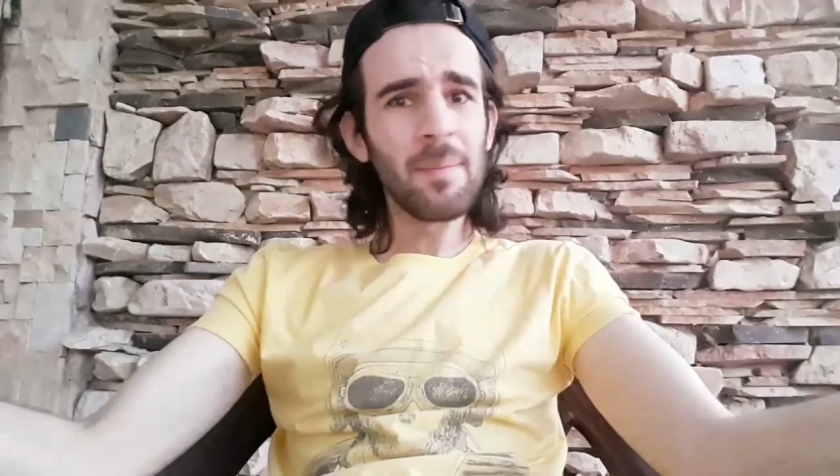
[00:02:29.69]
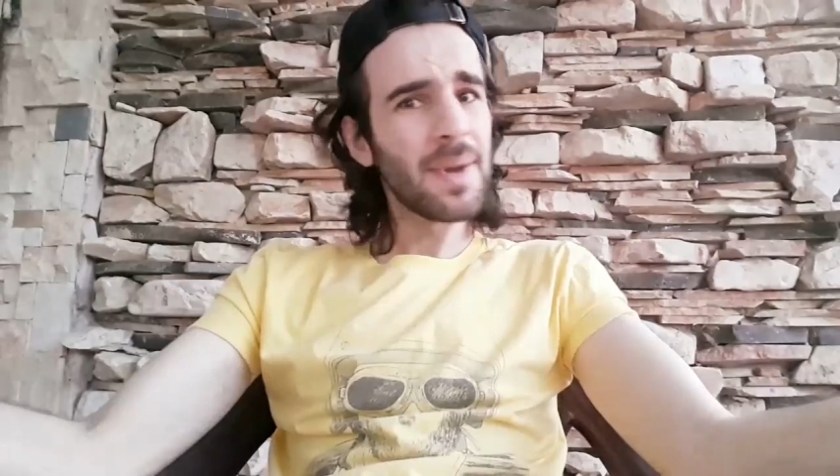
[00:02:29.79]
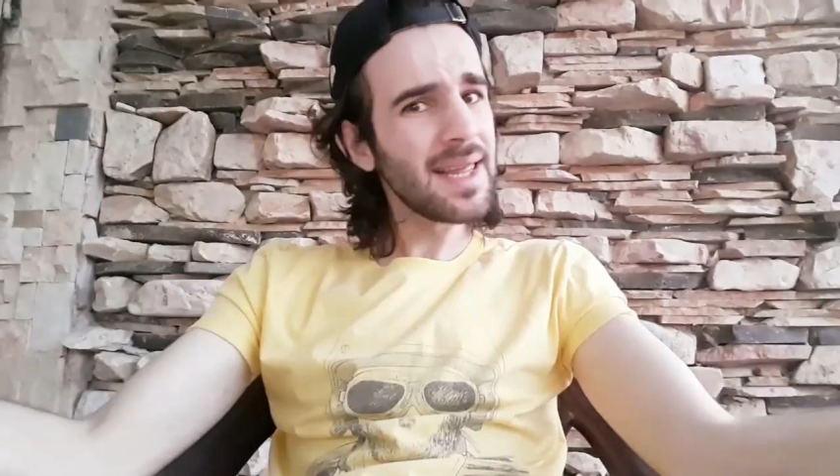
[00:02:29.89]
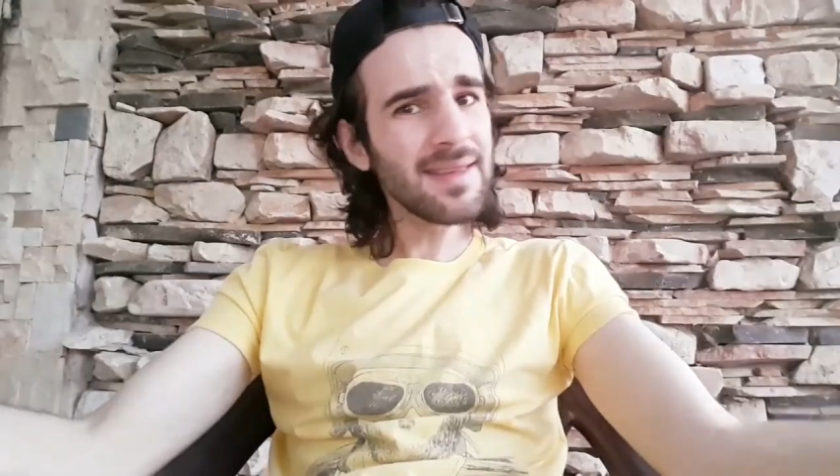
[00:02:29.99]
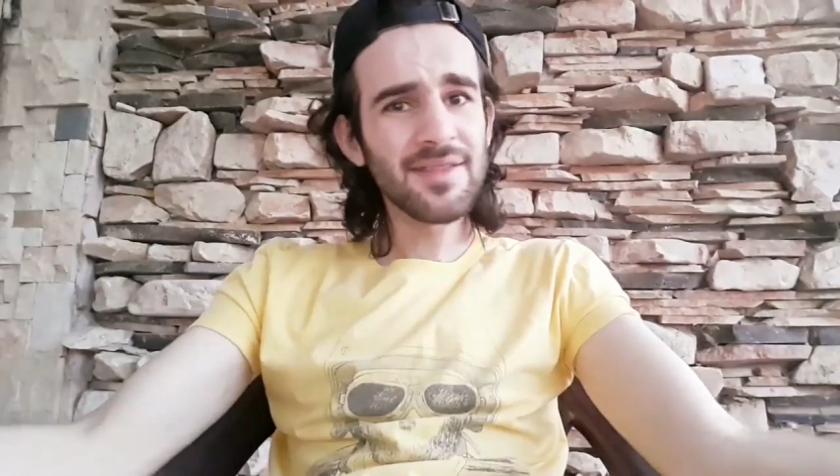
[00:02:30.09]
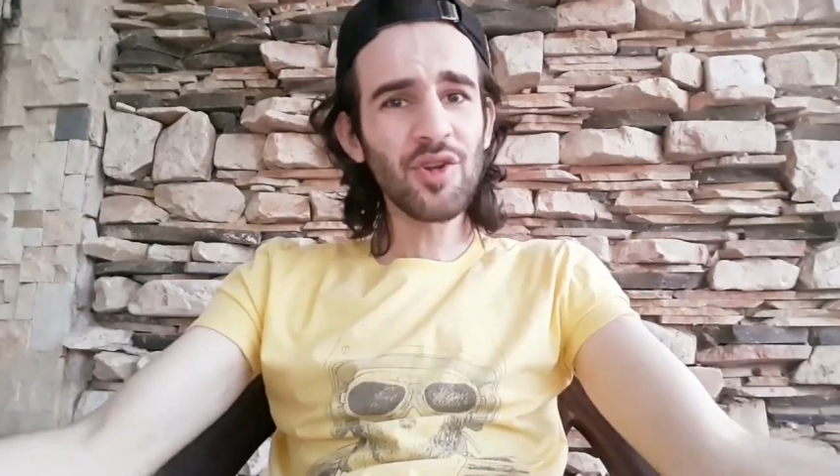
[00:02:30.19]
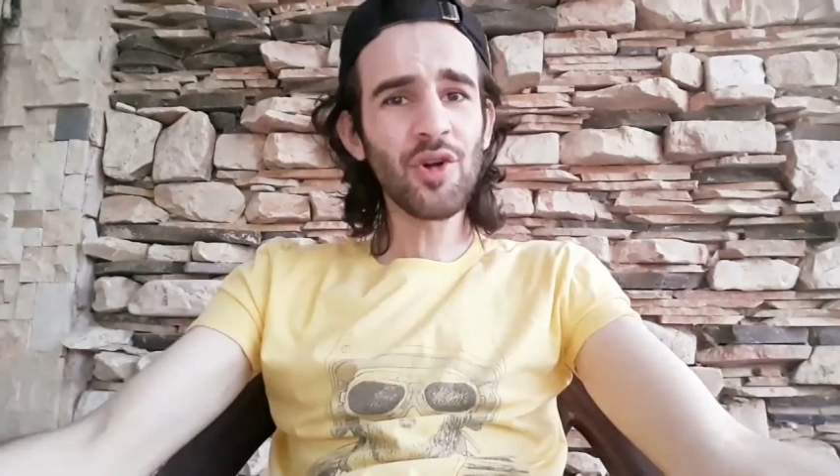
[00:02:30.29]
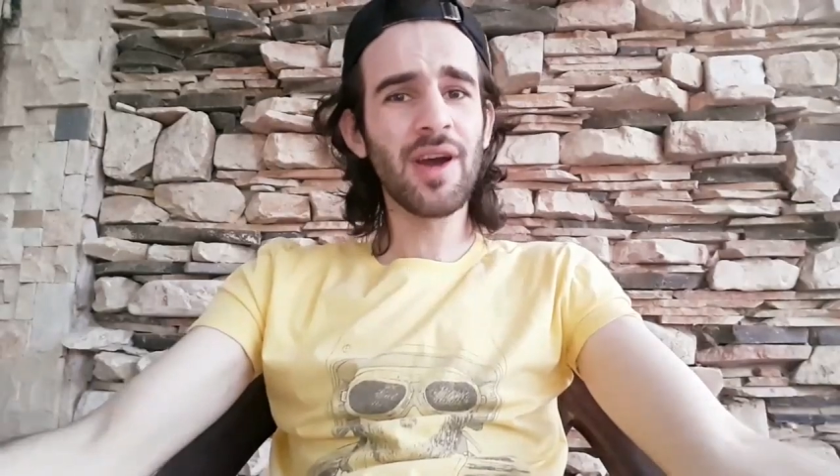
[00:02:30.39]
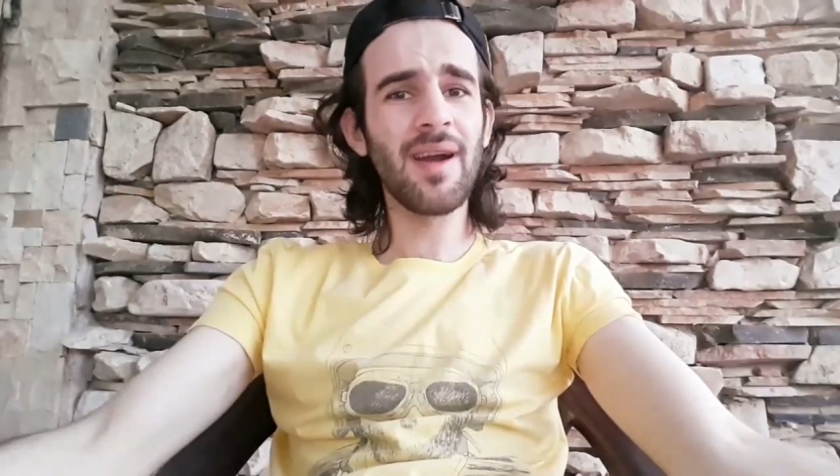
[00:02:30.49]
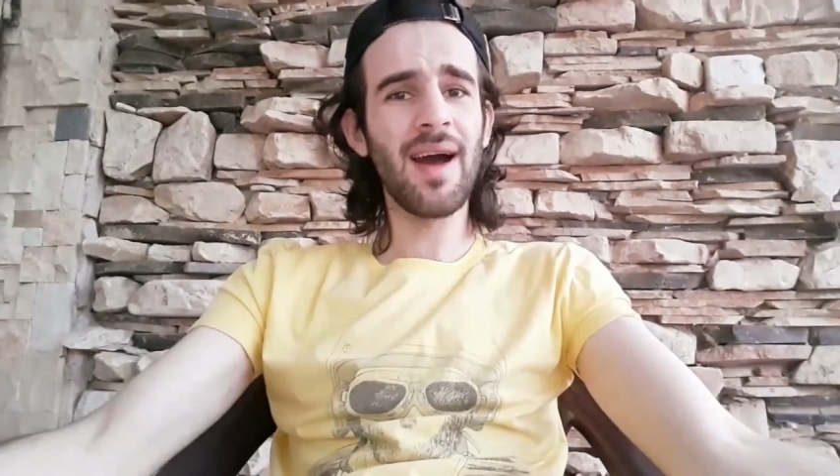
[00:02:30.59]
Please
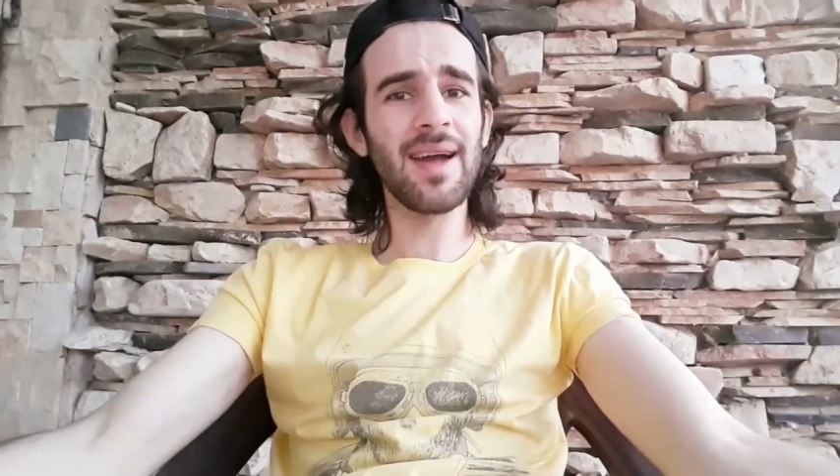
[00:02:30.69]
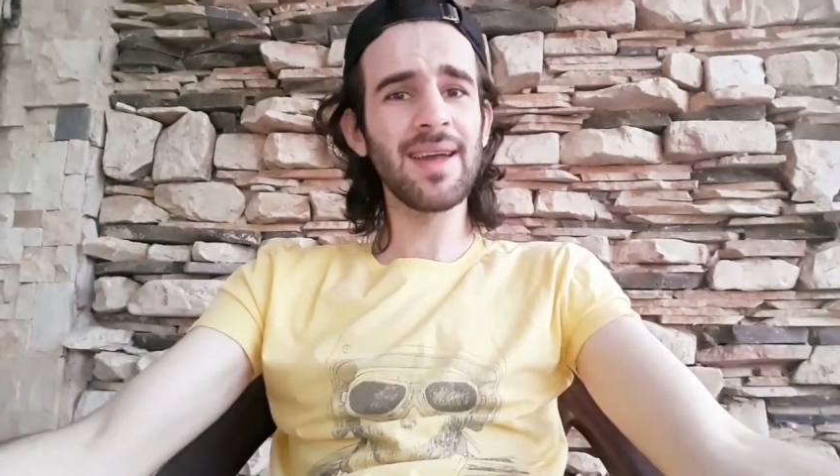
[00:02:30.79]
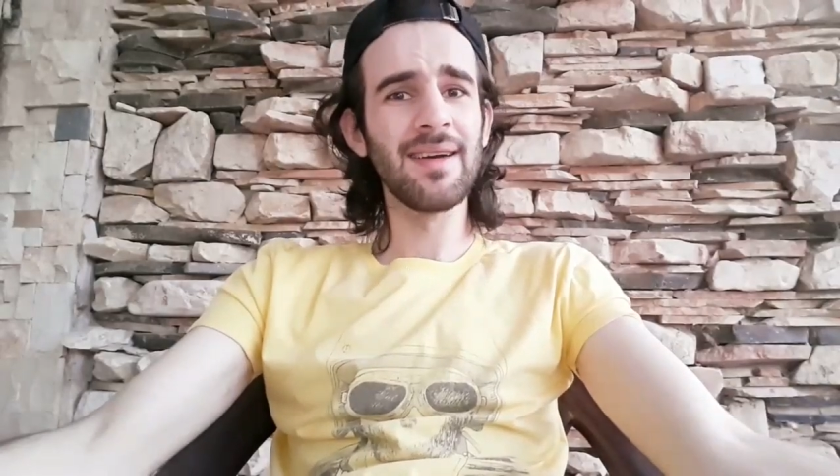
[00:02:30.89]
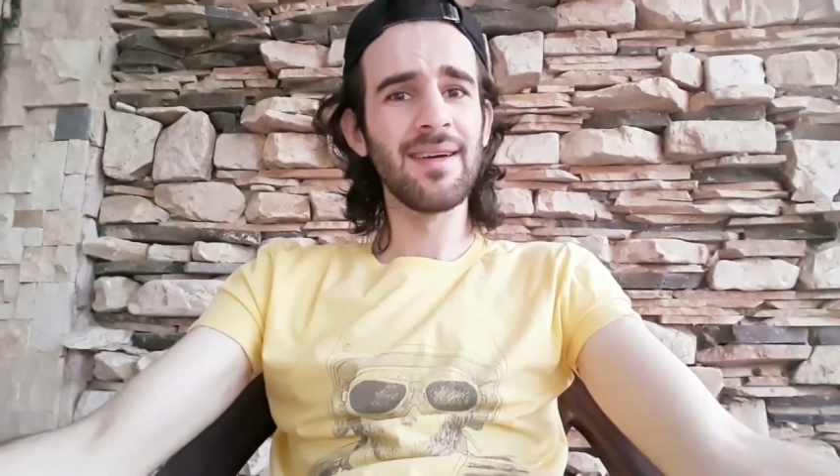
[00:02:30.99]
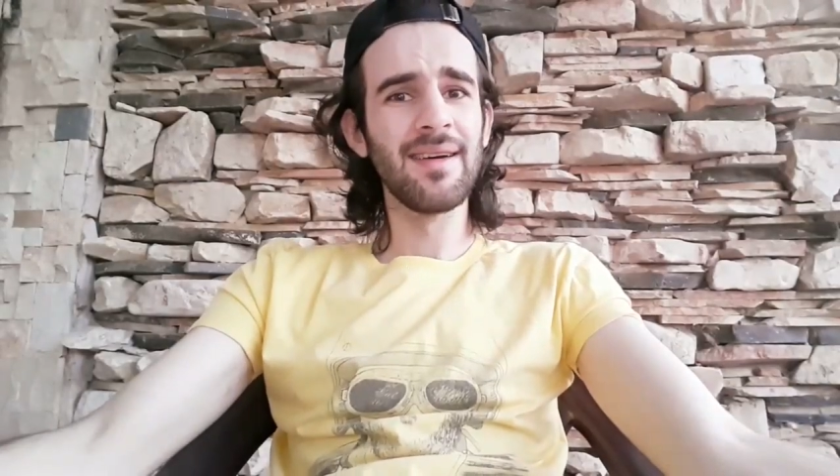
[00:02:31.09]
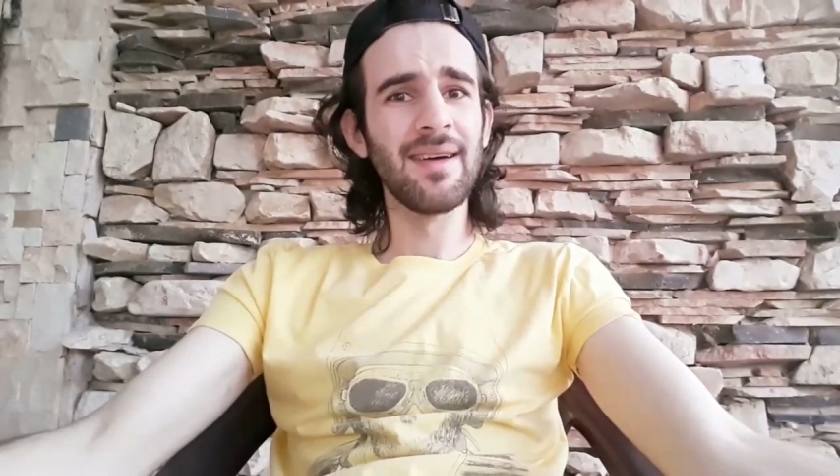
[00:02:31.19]
don't cry.